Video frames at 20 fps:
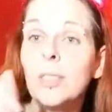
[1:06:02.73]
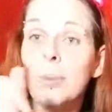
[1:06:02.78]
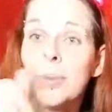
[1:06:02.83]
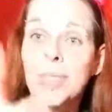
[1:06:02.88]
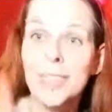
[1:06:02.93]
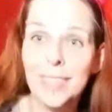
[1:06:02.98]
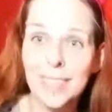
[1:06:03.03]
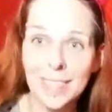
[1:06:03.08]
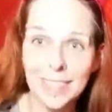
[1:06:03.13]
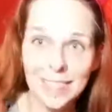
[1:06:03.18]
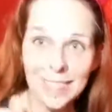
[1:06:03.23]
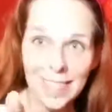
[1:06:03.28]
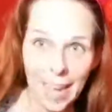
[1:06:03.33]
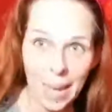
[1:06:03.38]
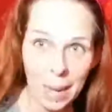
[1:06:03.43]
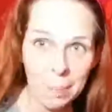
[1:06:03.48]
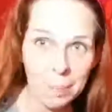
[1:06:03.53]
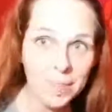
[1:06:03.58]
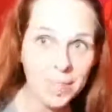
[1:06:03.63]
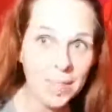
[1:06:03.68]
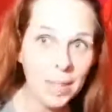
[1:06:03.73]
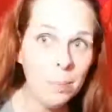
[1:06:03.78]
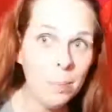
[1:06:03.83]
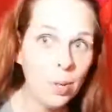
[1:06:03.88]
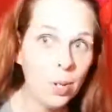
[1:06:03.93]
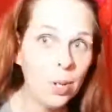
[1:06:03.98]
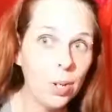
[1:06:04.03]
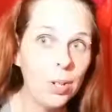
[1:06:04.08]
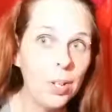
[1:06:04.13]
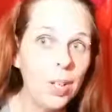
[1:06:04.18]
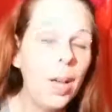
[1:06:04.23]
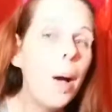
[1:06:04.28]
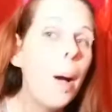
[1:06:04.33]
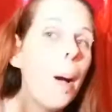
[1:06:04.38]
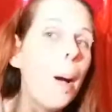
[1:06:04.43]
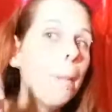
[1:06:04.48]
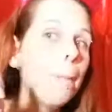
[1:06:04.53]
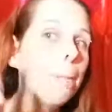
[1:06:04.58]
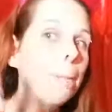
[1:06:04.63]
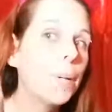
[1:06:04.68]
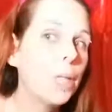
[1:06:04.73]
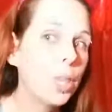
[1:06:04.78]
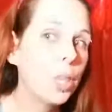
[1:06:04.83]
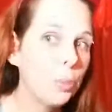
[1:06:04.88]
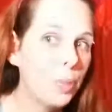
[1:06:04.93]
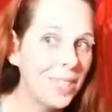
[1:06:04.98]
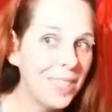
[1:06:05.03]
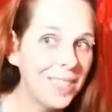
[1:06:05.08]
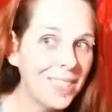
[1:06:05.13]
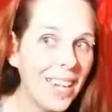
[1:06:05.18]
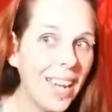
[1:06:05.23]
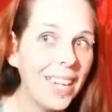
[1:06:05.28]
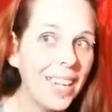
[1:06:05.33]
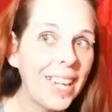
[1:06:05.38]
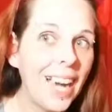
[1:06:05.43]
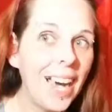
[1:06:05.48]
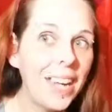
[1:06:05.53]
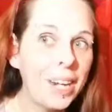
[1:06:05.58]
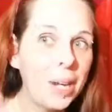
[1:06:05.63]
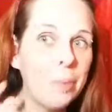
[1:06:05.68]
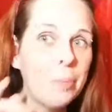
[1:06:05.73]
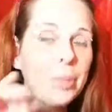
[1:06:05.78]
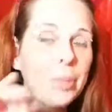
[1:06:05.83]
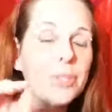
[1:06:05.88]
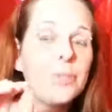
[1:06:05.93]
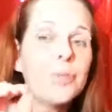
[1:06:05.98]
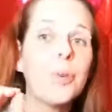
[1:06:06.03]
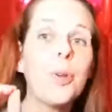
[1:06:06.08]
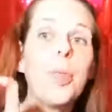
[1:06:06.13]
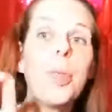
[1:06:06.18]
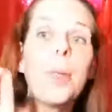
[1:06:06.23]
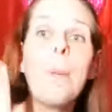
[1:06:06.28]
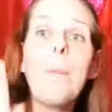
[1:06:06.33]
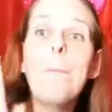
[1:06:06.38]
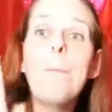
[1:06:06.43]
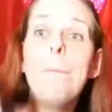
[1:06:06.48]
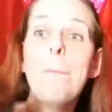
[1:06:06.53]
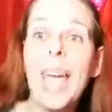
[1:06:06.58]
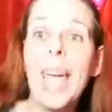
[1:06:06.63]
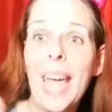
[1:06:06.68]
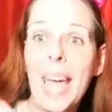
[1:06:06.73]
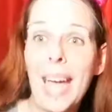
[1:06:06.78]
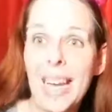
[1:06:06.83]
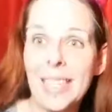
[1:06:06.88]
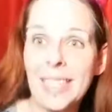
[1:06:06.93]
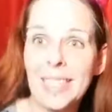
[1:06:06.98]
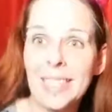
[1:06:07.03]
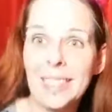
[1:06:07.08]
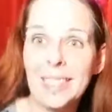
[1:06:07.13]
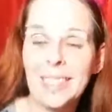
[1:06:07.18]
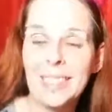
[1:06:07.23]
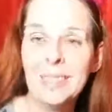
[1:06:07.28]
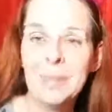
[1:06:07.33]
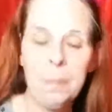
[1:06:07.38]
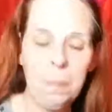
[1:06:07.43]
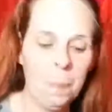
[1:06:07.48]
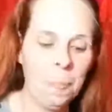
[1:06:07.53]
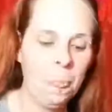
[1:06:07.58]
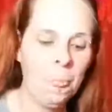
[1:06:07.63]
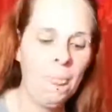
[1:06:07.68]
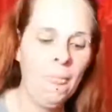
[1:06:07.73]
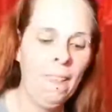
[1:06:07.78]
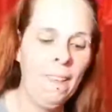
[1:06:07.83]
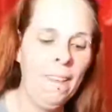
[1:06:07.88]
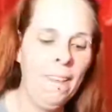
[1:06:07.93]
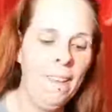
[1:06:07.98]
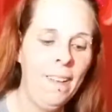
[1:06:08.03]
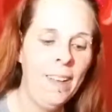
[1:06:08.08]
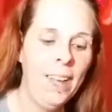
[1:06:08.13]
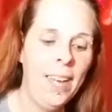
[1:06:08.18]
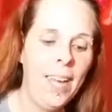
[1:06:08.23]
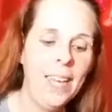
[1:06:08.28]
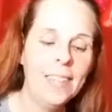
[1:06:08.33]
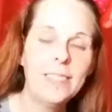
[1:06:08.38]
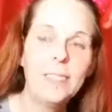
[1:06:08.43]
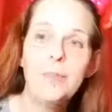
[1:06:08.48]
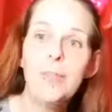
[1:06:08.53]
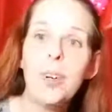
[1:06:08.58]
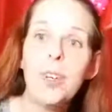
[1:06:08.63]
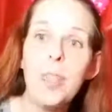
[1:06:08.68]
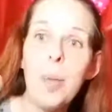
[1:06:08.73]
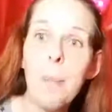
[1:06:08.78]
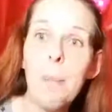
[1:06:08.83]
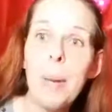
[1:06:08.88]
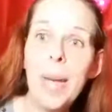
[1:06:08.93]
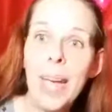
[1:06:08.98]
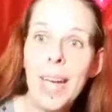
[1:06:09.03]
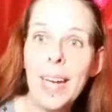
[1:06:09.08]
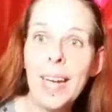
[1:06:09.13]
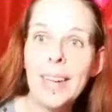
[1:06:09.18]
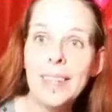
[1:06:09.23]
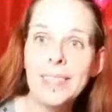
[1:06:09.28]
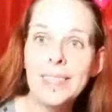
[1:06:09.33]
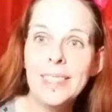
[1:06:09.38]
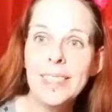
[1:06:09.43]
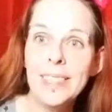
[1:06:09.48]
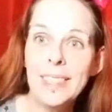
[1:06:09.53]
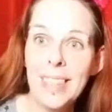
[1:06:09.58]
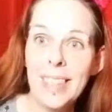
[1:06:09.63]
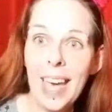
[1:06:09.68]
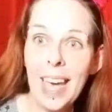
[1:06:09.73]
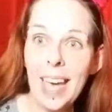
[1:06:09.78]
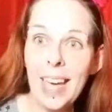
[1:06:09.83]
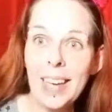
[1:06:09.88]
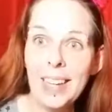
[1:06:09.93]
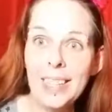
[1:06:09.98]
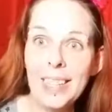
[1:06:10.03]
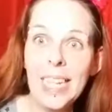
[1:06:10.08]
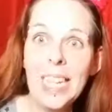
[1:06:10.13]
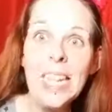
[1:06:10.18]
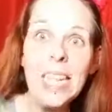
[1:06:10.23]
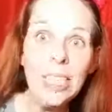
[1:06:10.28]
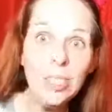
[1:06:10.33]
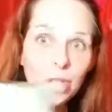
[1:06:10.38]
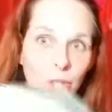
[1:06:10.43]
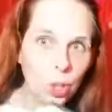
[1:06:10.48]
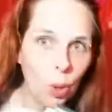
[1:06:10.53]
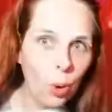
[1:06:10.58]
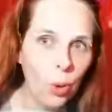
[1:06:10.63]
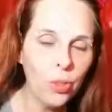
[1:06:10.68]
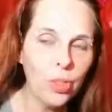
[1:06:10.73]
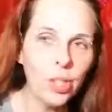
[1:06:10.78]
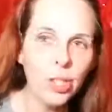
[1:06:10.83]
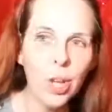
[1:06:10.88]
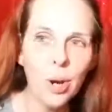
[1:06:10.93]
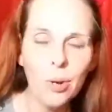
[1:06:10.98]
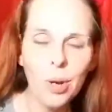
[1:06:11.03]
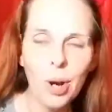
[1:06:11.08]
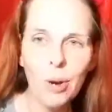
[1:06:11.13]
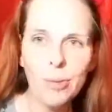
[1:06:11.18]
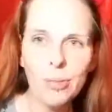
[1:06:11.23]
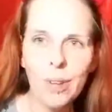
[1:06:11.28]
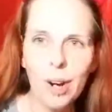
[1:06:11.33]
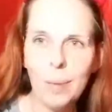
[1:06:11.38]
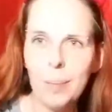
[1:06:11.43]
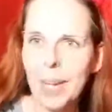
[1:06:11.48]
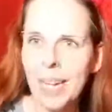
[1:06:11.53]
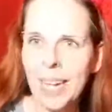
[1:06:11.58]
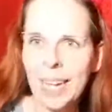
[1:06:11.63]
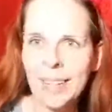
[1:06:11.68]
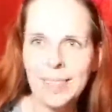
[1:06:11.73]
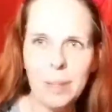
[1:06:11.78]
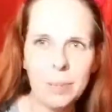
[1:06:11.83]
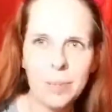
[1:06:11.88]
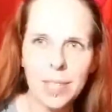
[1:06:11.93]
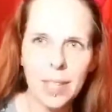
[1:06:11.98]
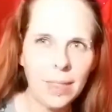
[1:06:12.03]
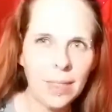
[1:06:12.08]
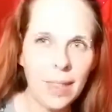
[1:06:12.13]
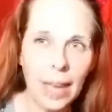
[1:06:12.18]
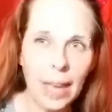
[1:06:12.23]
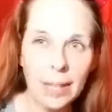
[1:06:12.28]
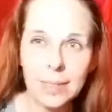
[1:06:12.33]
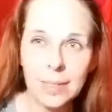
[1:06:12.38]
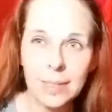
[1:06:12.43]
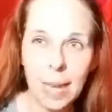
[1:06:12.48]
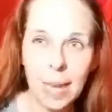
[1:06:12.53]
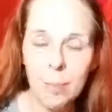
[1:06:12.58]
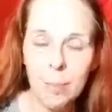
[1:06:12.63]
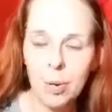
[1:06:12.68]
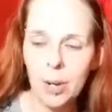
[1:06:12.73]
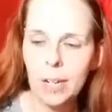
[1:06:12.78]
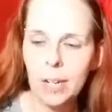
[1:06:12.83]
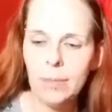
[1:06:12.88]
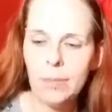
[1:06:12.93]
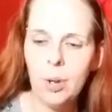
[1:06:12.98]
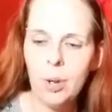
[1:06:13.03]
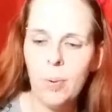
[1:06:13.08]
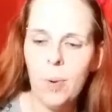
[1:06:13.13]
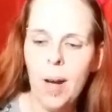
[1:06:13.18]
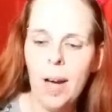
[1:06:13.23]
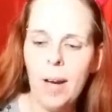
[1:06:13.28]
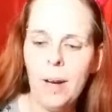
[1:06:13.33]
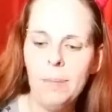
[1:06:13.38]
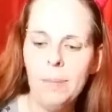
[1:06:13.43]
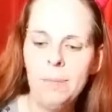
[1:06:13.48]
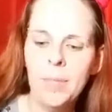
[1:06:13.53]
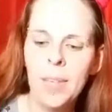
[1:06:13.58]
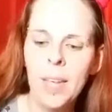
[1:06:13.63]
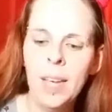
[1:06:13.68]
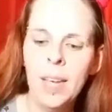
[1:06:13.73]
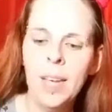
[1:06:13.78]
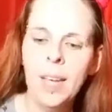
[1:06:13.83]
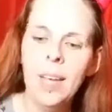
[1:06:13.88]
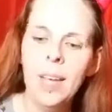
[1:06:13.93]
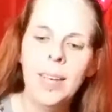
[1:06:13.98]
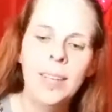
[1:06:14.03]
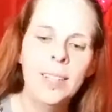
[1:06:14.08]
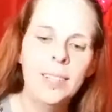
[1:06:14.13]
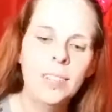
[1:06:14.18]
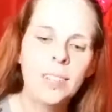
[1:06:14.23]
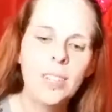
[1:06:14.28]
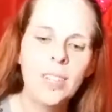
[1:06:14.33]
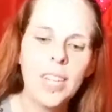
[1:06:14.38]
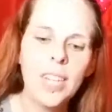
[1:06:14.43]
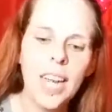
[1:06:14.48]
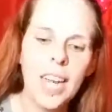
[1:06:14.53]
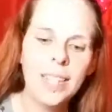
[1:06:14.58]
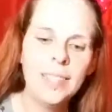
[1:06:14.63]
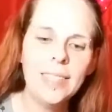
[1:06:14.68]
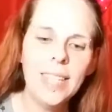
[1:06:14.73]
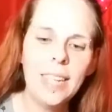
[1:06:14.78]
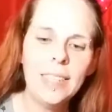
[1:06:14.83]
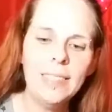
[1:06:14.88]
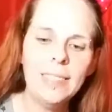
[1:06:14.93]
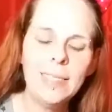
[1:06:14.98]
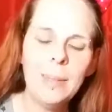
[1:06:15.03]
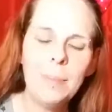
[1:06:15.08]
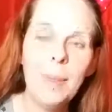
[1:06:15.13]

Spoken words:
it's the same symbol, but the reason I got it was for the band. It's for the band that he stole the logo from. I guess it was a thing in skateboarding for a while. So the next thing is some